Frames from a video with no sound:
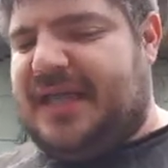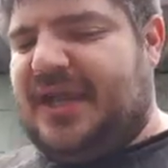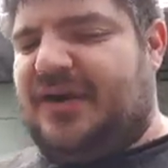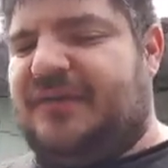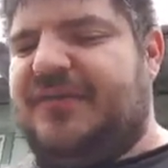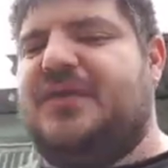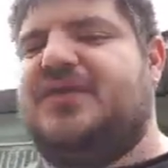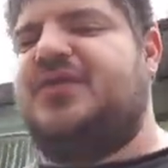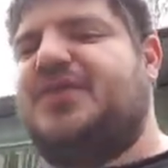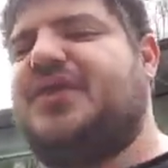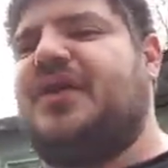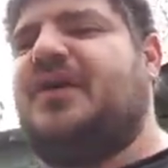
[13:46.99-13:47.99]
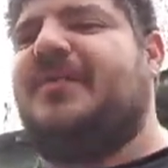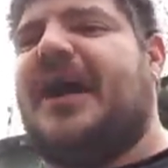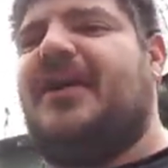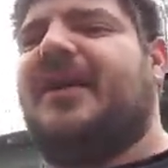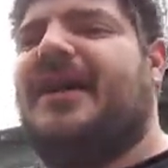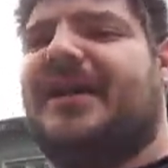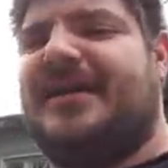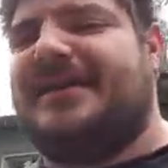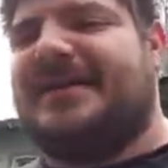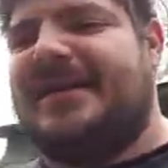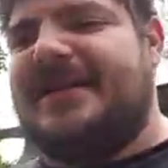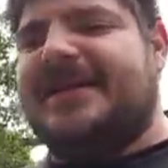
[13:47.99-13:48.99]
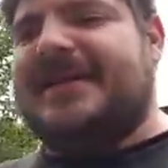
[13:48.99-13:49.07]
interviews with her about it and